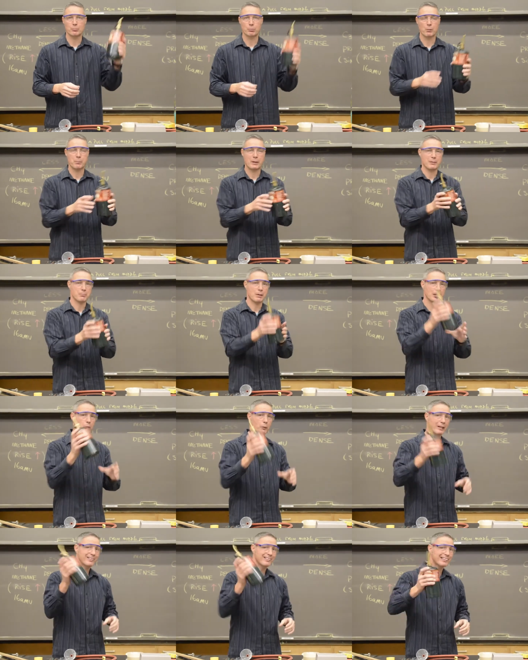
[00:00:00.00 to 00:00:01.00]
of propane. By
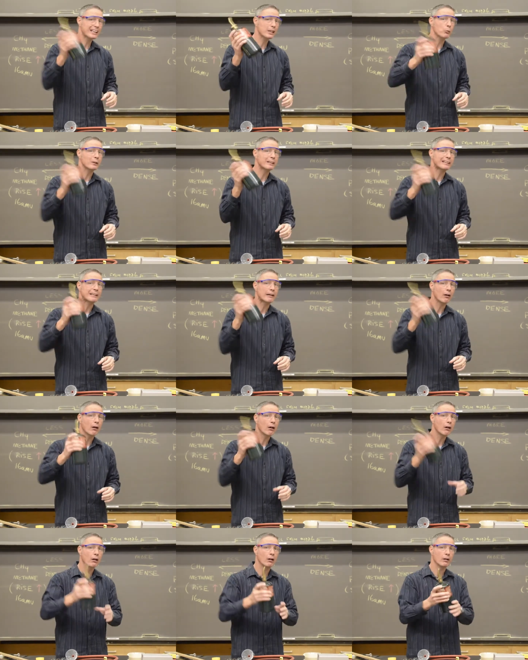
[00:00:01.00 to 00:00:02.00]
the way, it's liquid in there.
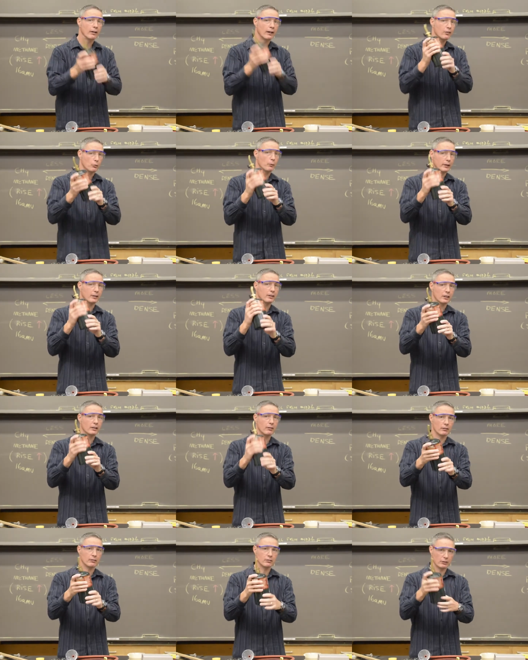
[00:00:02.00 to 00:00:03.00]
That's why you can
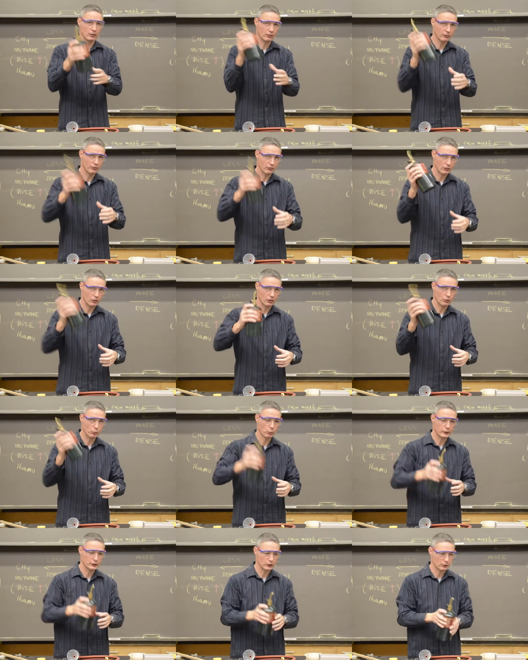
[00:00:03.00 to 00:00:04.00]
hear it, you know,
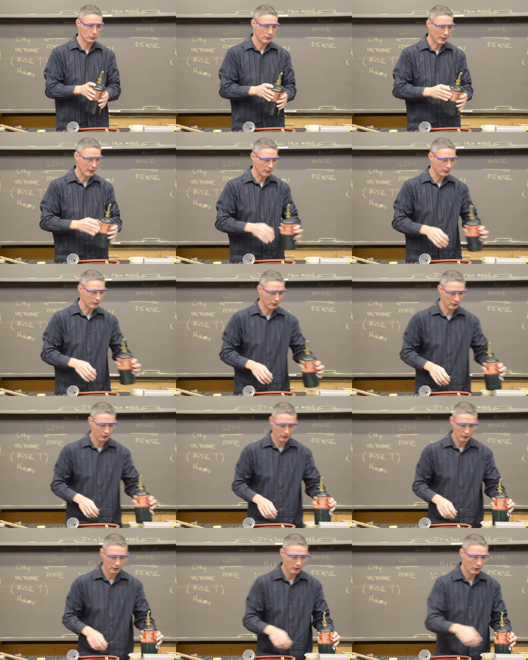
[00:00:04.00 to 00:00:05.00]
swishing around.
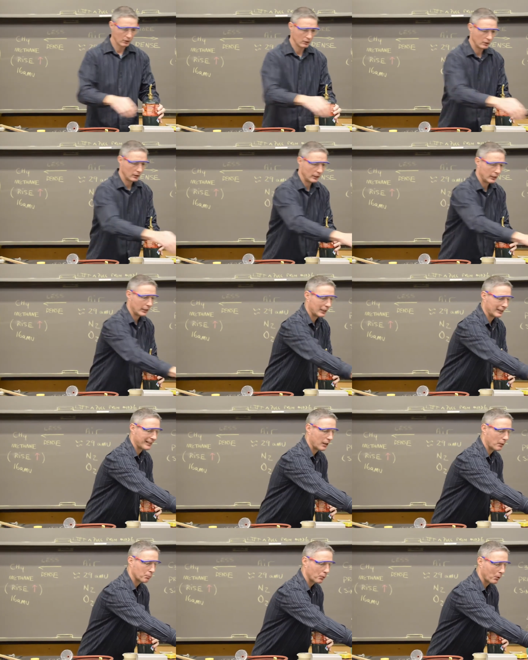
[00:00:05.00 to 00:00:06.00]
And
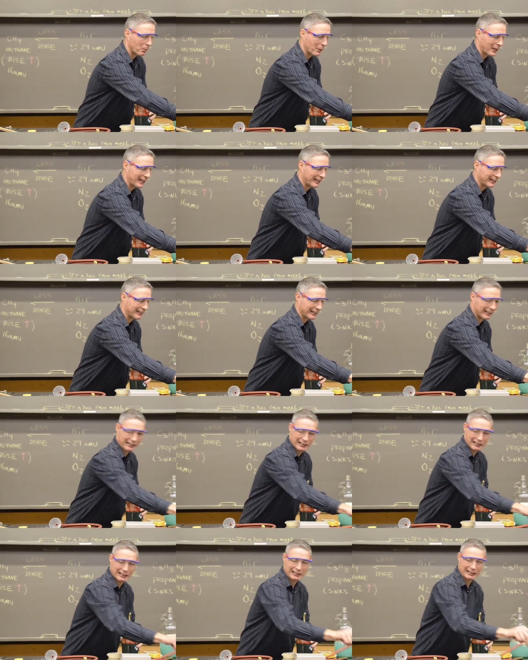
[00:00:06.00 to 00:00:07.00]
now propane
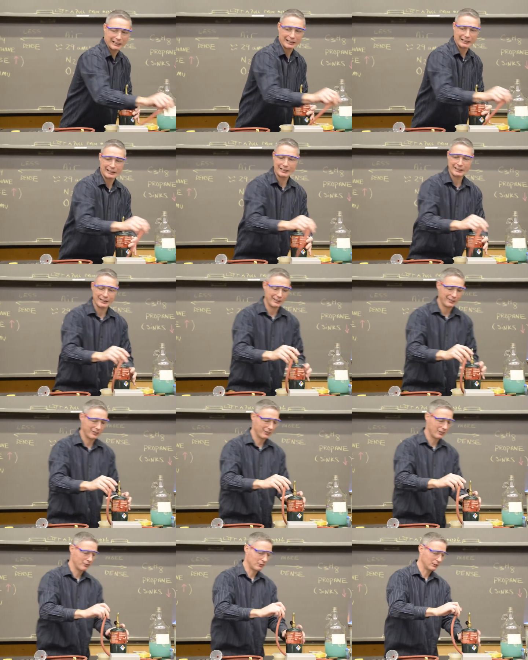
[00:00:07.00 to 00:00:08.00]

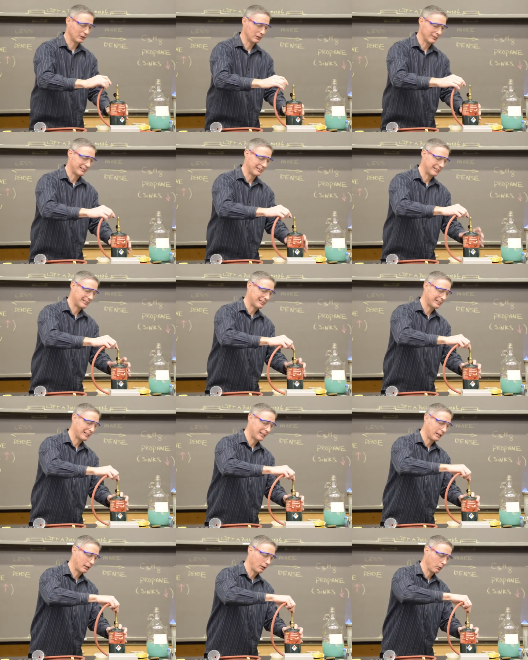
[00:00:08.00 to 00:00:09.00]
is even a little
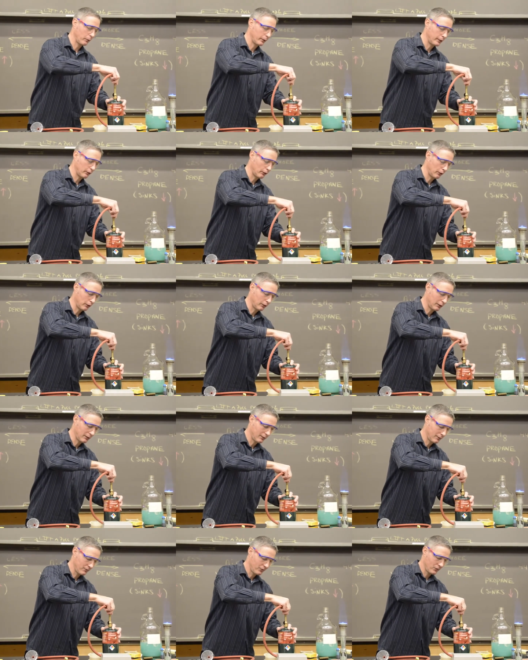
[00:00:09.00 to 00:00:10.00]
scarier
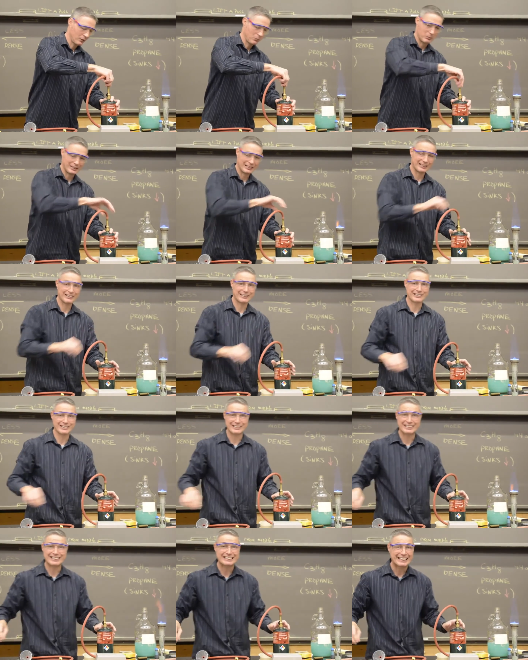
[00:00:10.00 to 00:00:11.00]
because
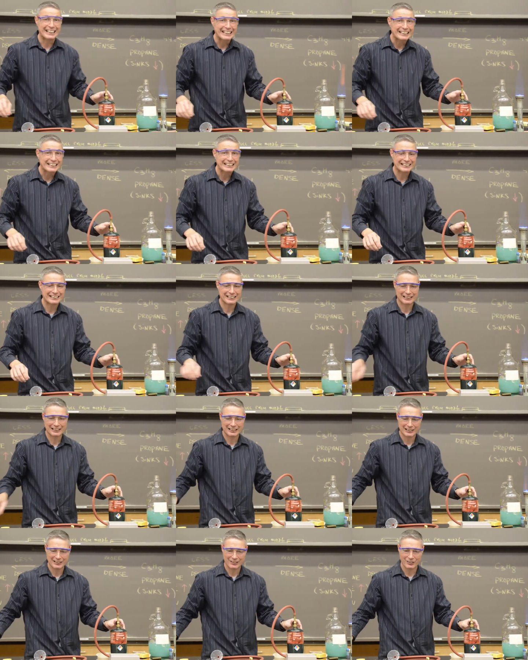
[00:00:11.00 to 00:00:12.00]
it sinks.
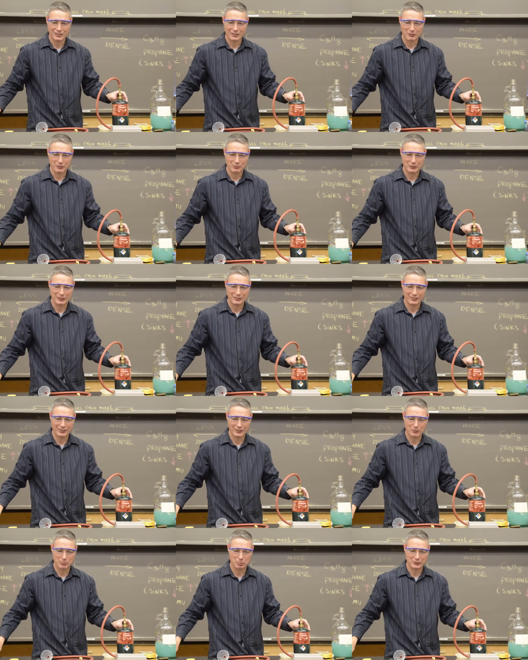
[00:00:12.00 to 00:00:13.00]
So what I'm going to do
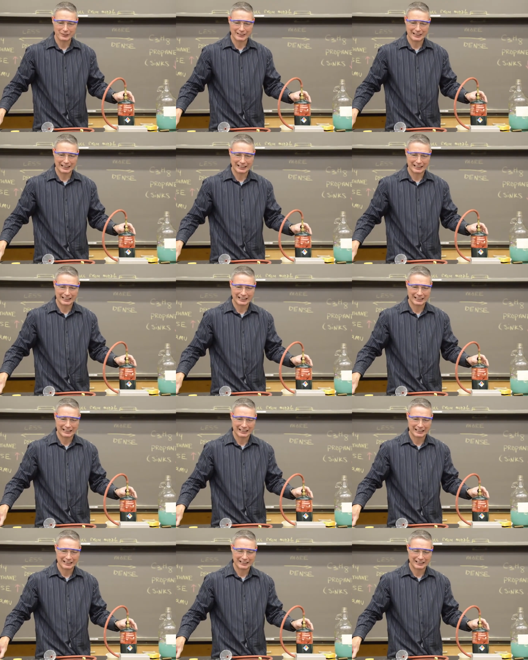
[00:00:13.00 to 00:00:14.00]
is I'm going to put that
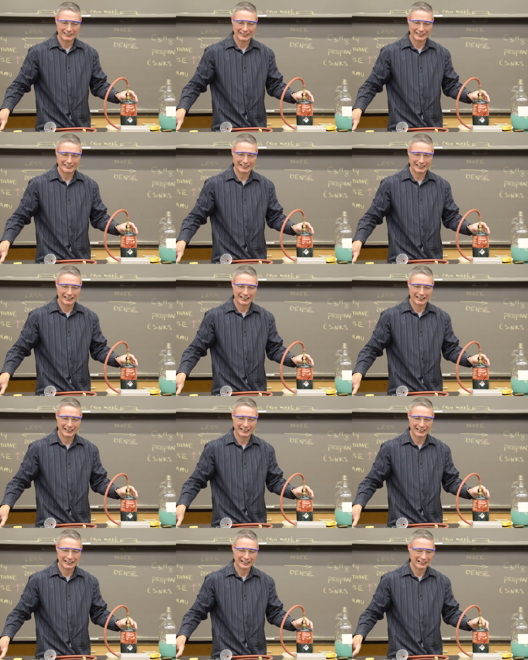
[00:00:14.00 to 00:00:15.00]
right there.